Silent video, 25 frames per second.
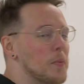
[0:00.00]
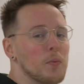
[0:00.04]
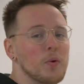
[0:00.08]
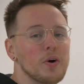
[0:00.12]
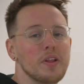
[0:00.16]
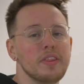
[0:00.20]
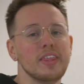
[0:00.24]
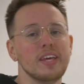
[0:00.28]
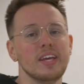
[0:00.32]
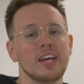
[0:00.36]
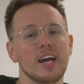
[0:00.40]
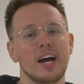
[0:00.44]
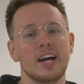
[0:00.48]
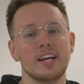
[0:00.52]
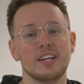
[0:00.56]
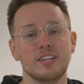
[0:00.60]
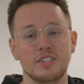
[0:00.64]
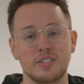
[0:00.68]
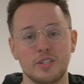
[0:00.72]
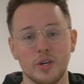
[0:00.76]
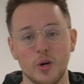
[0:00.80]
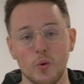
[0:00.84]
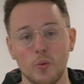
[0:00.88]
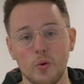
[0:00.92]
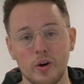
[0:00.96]
One thing I
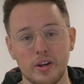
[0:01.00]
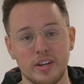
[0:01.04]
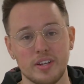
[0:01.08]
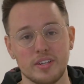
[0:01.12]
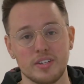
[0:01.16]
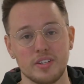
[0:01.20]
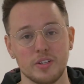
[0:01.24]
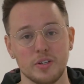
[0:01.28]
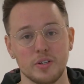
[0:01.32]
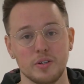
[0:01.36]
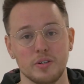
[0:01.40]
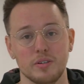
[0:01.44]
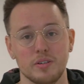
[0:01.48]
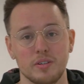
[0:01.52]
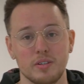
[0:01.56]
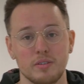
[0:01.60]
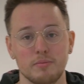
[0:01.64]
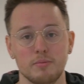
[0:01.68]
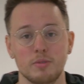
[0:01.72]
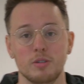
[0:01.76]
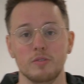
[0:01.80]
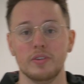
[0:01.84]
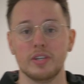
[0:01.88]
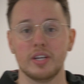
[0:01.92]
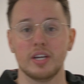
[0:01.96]
don't wanna do
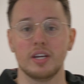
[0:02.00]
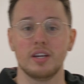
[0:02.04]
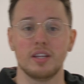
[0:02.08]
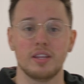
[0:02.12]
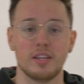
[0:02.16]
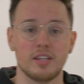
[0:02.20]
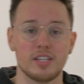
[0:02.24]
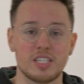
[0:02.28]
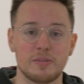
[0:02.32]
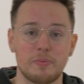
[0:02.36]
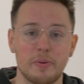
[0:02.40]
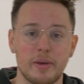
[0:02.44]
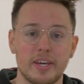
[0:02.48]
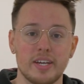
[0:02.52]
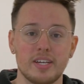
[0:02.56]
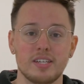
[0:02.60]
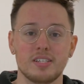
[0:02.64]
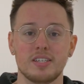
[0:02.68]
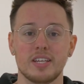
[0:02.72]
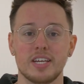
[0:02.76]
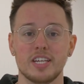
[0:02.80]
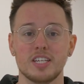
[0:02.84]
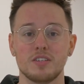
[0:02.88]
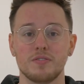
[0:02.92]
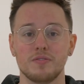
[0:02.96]
moving into this
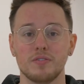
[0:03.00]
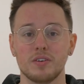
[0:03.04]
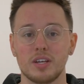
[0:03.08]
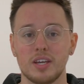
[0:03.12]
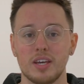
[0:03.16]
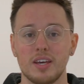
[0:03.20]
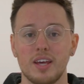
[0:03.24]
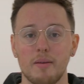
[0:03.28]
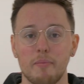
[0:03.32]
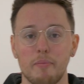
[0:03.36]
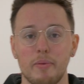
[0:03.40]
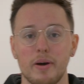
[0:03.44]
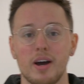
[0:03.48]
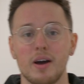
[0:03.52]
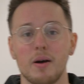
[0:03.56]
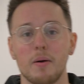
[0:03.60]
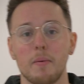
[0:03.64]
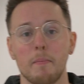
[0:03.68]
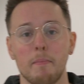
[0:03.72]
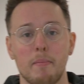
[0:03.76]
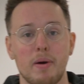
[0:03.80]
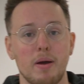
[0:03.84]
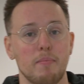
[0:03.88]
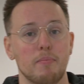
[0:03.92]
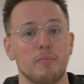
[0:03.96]
space is forget
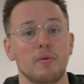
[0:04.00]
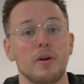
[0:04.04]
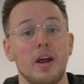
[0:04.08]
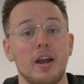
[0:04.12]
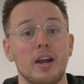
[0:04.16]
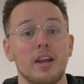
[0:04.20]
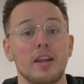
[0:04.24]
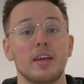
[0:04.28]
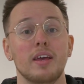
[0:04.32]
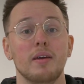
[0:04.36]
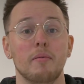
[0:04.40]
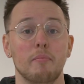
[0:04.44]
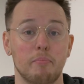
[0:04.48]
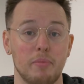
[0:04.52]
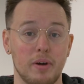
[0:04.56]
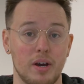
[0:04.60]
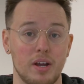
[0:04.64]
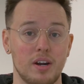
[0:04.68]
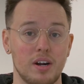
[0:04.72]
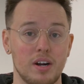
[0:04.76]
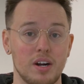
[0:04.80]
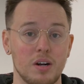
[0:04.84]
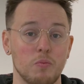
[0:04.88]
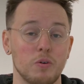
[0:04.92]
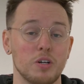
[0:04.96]
about my bread and
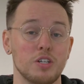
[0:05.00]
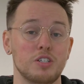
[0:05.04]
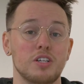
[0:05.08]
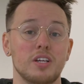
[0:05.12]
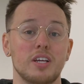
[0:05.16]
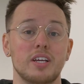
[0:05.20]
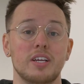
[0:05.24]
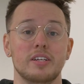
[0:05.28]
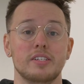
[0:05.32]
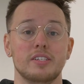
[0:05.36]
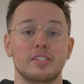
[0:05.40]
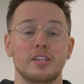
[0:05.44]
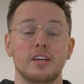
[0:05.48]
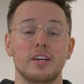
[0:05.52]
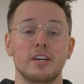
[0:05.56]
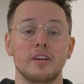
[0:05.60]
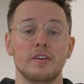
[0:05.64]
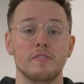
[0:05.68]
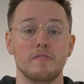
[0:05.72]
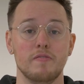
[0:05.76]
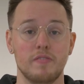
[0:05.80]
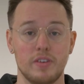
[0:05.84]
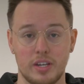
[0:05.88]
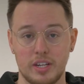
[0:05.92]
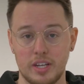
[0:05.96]
butter, which is
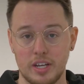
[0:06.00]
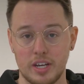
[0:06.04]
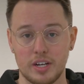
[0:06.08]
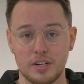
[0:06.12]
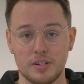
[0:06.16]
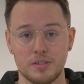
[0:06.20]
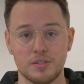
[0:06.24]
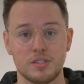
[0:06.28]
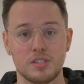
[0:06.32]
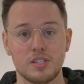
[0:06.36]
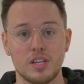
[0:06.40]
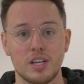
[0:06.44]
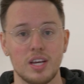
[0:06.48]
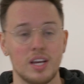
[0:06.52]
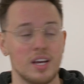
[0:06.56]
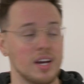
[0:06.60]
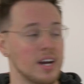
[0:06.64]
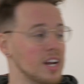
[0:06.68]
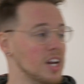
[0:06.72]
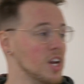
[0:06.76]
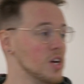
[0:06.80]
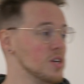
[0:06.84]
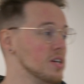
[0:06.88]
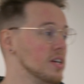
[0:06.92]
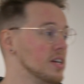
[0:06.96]
videos.
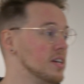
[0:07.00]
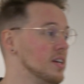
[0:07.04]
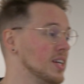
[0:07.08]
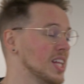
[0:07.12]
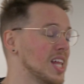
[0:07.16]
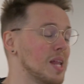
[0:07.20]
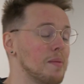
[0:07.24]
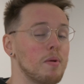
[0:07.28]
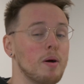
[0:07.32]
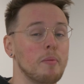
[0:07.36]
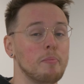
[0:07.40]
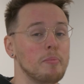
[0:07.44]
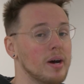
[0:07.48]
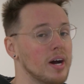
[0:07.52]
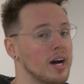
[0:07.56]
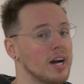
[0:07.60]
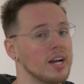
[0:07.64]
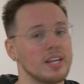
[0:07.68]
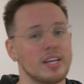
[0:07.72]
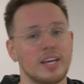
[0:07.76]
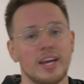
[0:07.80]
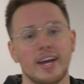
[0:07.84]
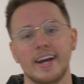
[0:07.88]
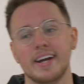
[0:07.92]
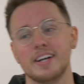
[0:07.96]
I know you're hearing a lot about
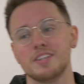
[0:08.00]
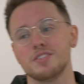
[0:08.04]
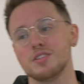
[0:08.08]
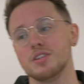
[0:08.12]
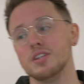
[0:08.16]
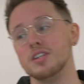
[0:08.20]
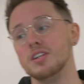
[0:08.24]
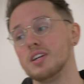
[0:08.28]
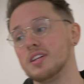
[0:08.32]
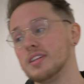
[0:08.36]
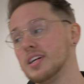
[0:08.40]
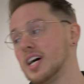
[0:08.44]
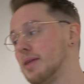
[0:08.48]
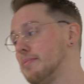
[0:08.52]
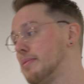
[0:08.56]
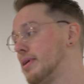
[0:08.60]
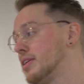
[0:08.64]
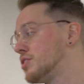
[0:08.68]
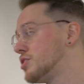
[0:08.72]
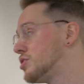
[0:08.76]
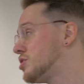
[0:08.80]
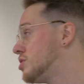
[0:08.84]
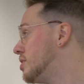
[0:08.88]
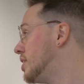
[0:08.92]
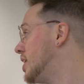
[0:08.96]
podcasts, you're hearing a lot
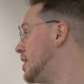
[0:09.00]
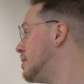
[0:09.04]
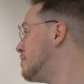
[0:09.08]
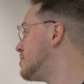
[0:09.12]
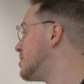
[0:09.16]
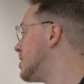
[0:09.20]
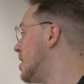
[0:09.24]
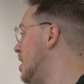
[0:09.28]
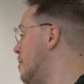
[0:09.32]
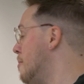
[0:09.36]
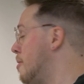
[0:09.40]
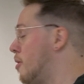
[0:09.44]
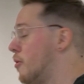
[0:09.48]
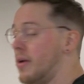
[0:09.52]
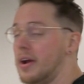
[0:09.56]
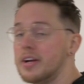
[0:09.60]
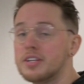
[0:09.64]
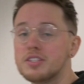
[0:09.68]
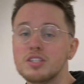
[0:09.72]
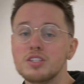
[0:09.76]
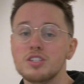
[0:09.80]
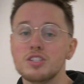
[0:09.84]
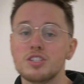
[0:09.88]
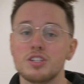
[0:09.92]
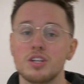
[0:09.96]
about streams, but
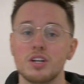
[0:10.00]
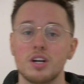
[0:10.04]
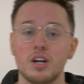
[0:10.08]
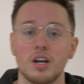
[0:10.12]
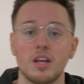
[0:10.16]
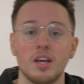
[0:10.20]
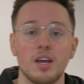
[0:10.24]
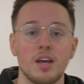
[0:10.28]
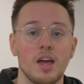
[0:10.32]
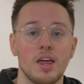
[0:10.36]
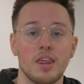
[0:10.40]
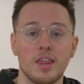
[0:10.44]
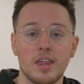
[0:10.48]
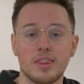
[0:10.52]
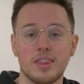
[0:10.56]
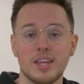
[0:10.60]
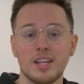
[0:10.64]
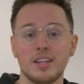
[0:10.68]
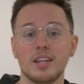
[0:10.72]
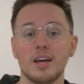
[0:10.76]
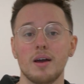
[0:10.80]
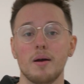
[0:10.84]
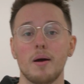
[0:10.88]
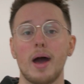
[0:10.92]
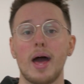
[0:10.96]
rest assured, the
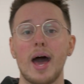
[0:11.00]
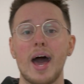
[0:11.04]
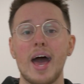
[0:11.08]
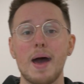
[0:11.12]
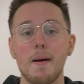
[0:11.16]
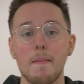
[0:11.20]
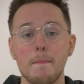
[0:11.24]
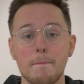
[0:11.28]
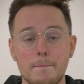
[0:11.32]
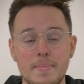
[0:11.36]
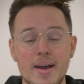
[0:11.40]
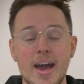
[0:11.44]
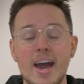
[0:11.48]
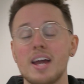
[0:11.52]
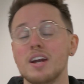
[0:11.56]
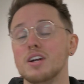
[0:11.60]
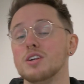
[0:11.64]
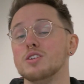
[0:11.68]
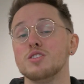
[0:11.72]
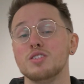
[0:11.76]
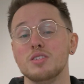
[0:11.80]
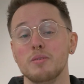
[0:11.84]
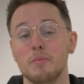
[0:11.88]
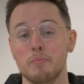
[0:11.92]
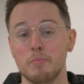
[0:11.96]
thing that
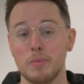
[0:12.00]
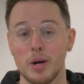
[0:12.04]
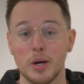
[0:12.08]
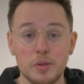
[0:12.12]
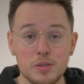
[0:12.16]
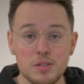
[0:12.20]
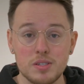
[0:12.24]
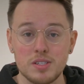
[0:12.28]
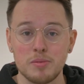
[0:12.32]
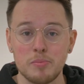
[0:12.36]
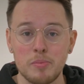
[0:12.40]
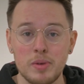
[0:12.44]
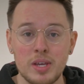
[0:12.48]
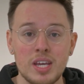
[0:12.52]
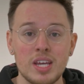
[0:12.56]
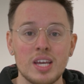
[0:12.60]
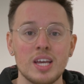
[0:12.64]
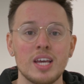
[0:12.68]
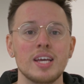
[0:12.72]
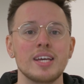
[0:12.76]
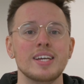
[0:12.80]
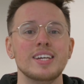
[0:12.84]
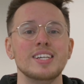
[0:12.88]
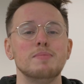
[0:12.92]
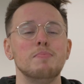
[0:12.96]
matters the most to me
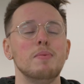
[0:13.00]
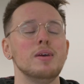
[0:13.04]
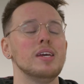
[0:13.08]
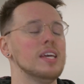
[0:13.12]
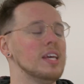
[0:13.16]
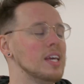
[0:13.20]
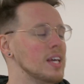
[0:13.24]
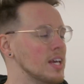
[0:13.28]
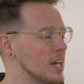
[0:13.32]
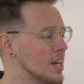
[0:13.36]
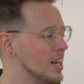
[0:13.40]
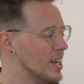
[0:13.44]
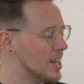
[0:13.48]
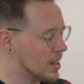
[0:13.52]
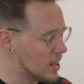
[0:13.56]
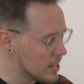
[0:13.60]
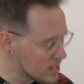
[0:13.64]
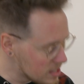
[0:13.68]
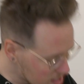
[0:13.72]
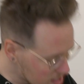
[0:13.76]
is making the